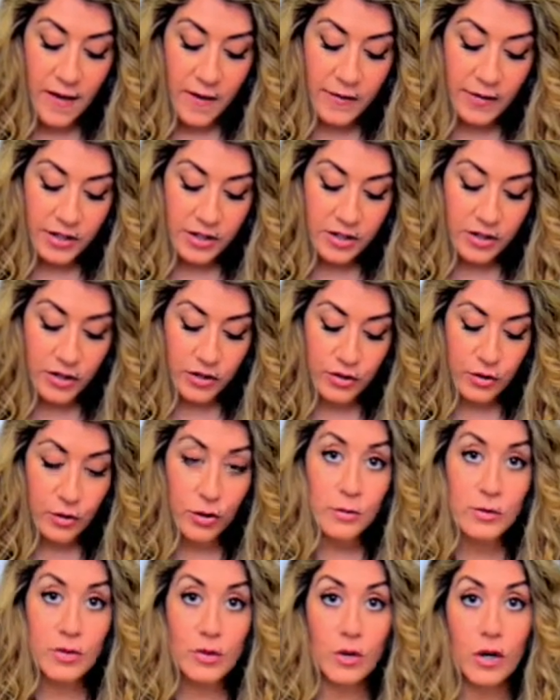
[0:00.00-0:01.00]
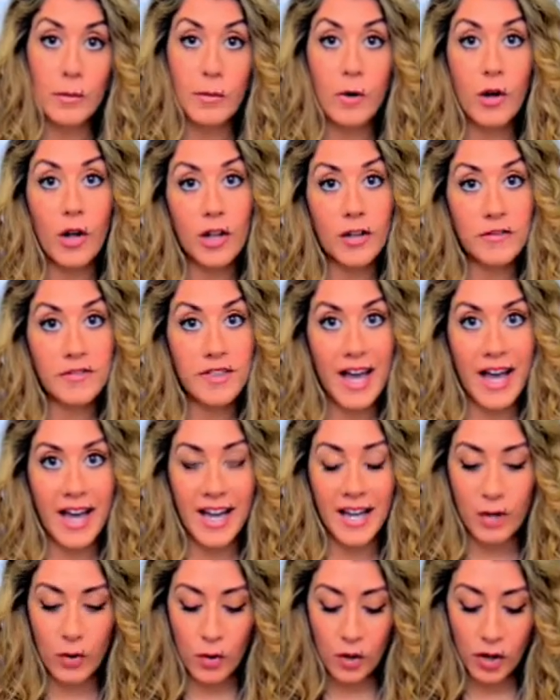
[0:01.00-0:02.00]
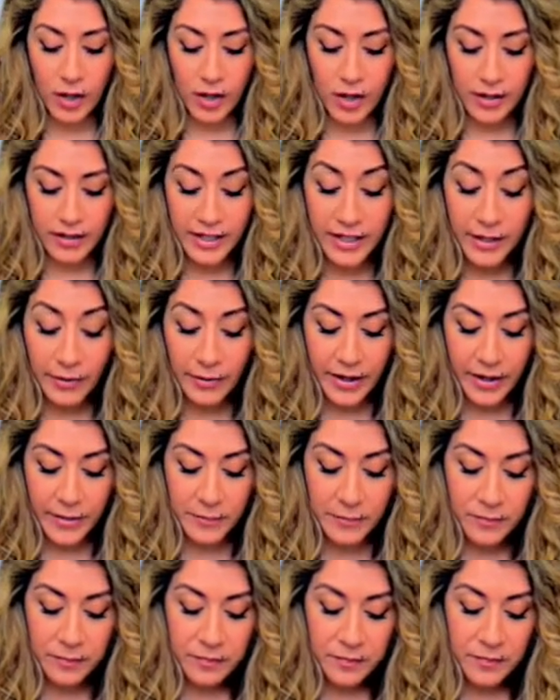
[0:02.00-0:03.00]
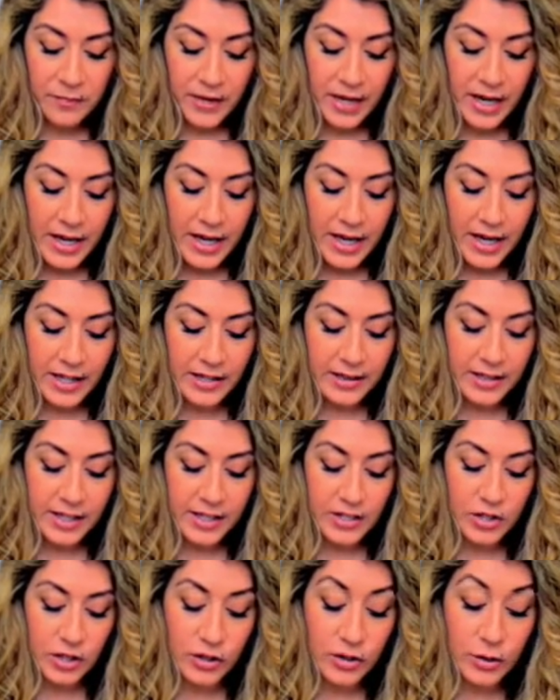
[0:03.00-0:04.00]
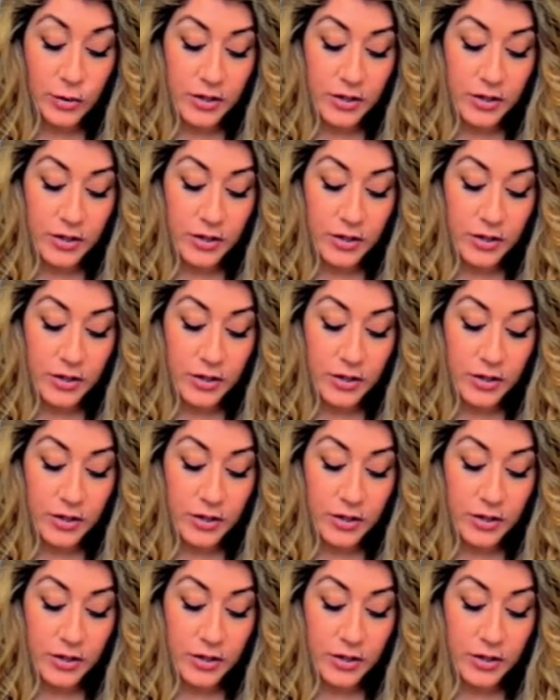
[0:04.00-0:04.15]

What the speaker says: they start to absorb all of that liquid and they start to